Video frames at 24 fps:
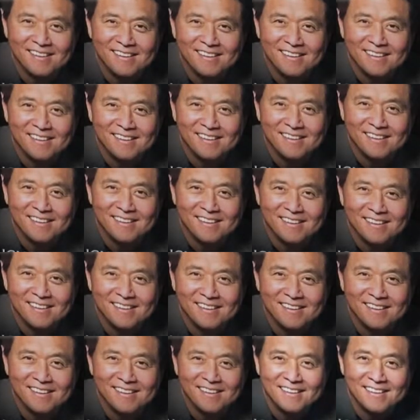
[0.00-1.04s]

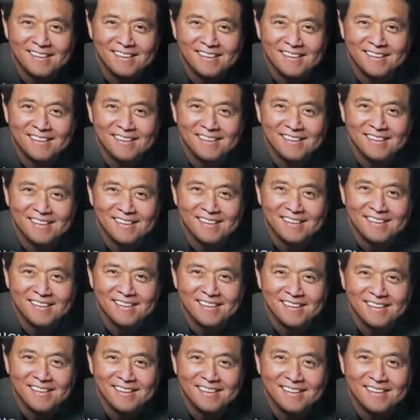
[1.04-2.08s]

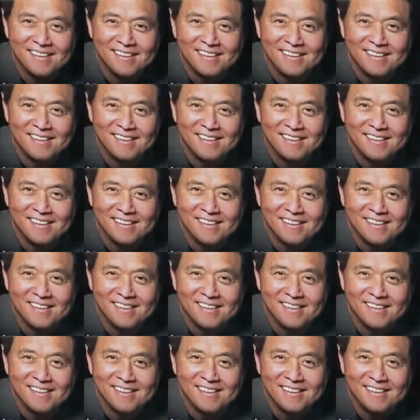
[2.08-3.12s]

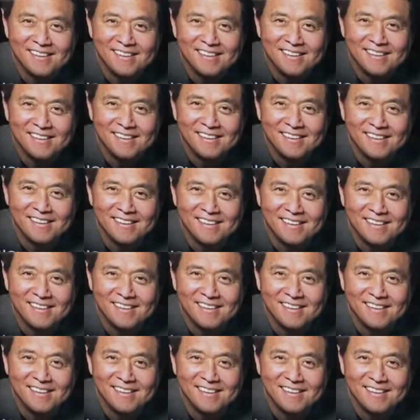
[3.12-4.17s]

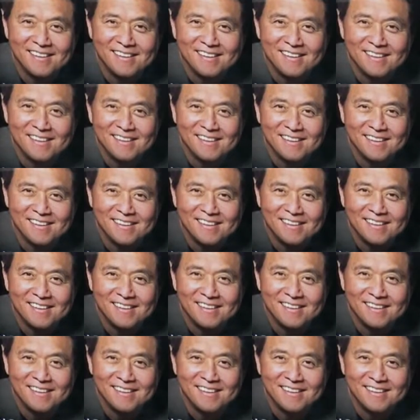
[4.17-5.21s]

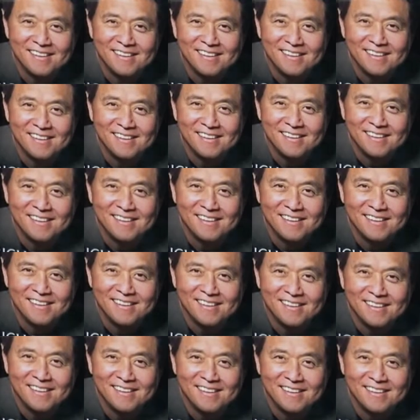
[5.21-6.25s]

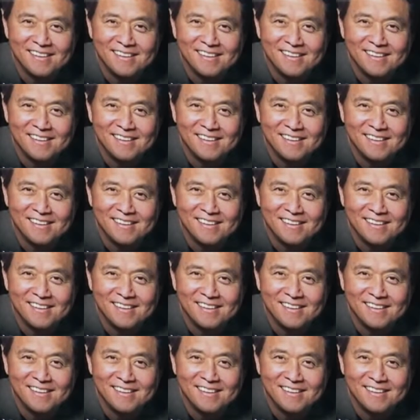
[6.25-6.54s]
The person shown says nothing.